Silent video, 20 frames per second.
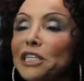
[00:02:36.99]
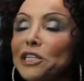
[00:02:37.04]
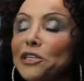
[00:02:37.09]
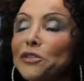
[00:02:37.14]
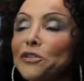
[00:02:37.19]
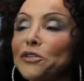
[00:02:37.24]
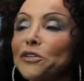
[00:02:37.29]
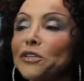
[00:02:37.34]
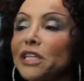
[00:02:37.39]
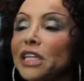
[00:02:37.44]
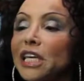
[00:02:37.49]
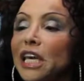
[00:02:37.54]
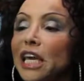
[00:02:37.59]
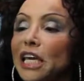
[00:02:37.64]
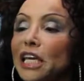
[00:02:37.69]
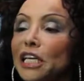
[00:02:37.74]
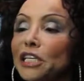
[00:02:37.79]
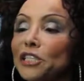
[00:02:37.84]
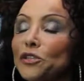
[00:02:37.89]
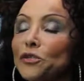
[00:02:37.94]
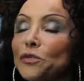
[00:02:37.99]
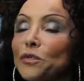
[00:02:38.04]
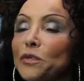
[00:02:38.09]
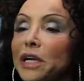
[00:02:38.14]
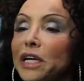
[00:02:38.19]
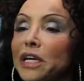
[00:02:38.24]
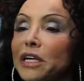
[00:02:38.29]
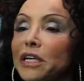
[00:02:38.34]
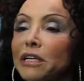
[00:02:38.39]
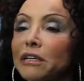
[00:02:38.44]
getting to the age
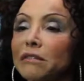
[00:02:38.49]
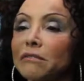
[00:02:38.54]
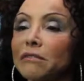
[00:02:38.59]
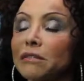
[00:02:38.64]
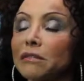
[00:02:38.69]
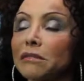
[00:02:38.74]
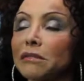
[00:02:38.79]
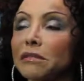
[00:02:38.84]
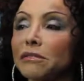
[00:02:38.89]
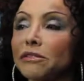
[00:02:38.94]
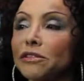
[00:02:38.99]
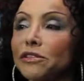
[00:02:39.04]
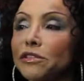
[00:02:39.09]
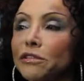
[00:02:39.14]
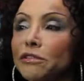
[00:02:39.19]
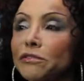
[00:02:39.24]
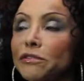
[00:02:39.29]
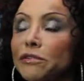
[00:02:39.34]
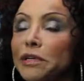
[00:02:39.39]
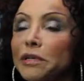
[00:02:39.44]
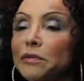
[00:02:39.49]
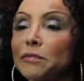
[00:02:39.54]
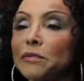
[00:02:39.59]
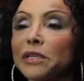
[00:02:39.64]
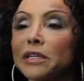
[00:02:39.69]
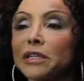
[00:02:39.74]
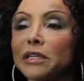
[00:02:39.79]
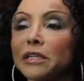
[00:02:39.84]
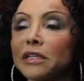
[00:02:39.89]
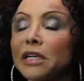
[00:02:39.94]
where the children
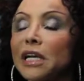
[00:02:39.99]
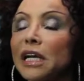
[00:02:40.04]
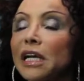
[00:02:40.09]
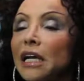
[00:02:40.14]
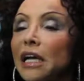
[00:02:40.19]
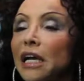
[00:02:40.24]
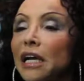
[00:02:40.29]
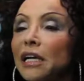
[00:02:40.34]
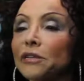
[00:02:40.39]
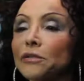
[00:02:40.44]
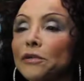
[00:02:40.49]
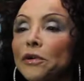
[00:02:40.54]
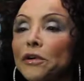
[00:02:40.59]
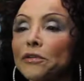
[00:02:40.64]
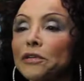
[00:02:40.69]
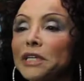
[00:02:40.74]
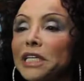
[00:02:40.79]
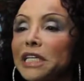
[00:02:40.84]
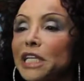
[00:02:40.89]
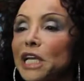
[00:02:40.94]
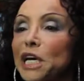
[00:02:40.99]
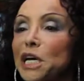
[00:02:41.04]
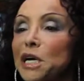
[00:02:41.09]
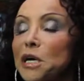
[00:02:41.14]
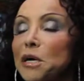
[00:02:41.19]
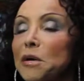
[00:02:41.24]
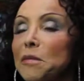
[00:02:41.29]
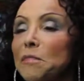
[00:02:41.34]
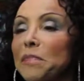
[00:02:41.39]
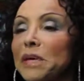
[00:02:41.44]
were growing
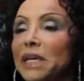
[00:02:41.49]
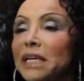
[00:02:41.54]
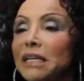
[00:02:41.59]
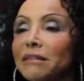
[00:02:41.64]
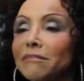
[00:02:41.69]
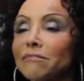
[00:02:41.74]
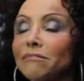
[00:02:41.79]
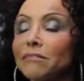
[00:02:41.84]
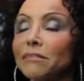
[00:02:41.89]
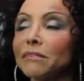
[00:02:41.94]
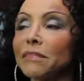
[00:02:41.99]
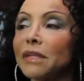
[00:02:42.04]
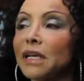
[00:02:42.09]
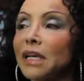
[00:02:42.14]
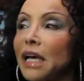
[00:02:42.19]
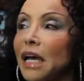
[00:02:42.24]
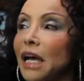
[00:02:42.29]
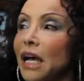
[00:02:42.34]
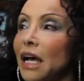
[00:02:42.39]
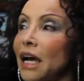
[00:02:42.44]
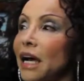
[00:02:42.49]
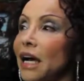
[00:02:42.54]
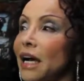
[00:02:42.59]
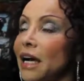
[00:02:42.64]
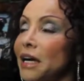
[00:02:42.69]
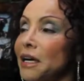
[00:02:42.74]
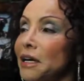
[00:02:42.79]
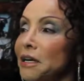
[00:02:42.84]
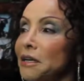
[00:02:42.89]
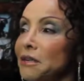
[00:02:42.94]
up, and
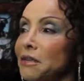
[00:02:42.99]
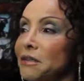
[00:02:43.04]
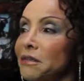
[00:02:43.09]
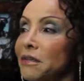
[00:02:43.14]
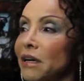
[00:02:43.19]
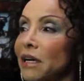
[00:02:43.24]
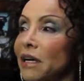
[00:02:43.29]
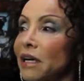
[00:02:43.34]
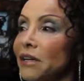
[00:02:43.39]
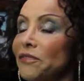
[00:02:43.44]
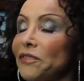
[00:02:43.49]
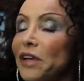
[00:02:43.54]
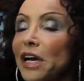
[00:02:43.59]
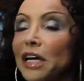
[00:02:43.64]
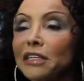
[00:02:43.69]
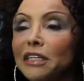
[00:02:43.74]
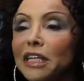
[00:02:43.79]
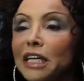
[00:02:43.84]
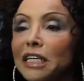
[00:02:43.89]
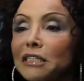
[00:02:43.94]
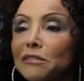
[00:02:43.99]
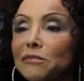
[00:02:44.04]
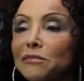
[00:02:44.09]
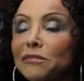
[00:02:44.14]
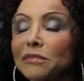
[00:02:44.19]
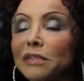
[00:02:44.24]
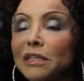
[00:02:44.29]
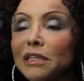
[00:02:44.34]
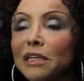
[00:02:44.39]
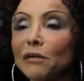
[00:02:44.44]
I felt like
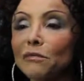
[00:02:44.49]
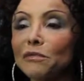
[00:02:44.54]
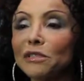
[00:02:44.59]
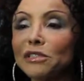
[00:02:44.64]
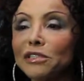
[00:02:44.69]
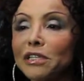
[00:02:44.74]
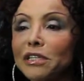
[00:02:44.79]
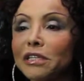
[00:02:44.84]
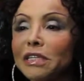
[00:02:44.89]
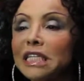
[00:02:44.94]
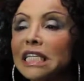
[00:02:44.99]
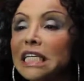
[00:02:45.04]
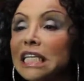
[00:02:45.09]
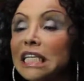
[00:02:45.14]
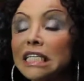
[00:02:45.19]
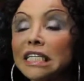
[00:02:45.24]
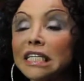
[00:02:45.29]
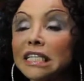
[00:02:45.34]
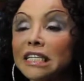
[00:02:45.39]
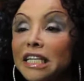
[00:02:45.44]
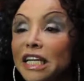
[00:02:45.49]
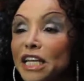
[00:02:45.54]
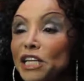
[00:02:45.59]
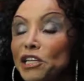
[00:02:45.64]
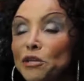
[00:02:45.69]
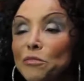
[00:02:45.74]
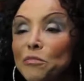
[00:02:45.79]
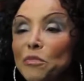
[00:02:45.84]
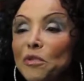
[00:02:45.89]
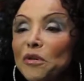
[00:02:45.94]
I wasn't needed
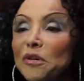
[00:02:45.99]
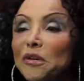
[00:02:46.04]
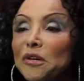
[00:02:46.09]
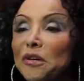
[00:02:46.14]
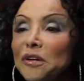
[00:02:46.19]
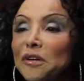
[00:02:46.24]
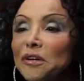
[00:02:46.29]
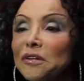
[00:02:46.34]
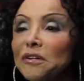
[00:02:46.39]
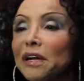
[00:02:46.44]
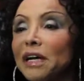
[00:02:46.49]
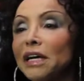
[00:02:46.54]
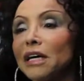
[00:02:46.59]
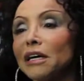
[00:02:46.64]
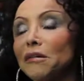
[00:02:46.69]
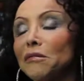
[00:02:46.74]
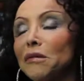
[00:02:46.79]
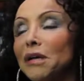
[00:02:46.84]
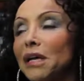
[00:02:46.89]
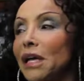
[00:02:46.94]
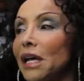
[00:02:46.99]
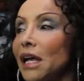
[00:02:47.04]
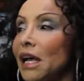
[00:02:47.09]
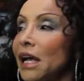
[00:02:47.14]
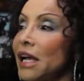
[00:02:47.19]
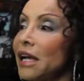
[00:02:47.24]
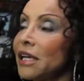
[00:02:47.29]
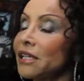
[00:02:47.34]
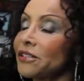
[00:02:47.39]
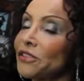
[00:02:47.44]
anymore.
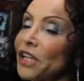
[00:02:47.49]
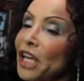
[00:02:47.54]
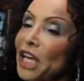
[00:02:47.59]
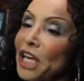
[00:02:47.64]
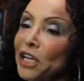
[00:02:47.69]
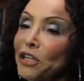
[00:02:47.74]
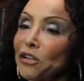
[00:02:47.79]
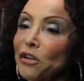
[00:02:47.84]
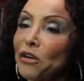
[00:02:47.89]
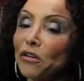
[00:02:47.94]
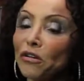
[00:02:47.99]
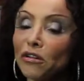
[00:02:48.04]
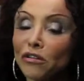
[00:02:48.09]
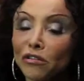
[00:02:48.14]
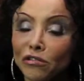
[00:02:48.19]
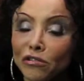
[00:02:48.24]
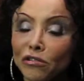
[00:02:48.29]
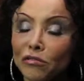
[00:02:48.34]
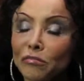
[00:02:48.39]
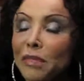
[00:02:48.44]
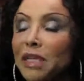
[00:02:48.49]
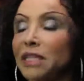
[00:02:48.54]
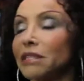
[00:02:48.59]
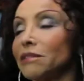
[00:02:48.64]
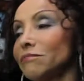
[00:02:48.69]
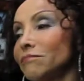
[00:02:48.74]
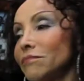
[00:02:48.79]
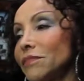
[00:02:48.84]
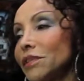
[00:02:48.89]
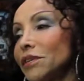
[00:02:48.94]
Stay at home,
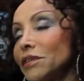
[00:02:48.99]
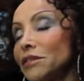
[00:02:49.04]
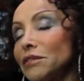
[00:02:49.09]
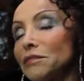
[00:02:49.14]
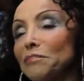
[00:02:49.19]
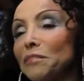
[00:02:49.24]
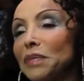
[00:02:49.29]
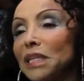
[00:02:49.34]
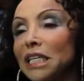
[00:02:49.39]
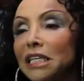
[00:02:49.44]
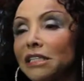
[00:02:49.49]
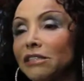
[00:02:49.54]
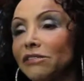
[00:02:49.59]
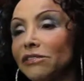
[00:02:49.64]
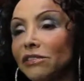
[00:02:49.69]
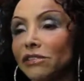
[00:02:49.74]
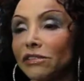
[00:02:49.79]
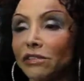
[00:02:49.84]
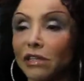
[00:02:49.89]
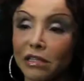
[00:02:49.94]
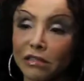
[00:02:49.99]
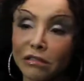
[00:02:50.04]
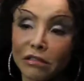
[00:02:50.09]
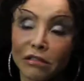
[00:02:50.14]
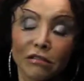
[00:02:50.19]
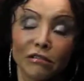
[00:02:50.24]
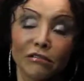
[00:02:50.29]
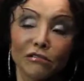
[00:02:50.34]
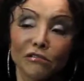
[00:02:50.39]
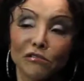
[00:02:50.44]
and your place is at
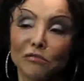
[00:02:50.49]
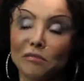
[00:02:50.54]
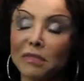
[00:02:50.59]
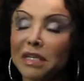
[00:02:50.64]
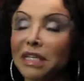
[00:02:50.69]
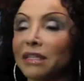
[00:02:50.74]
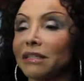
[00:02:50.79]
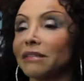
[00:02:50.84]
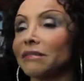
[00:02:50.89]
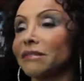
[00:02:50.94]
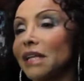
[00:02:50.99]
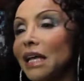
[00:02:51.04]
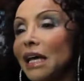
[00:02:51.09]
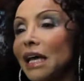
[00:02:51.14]
home. And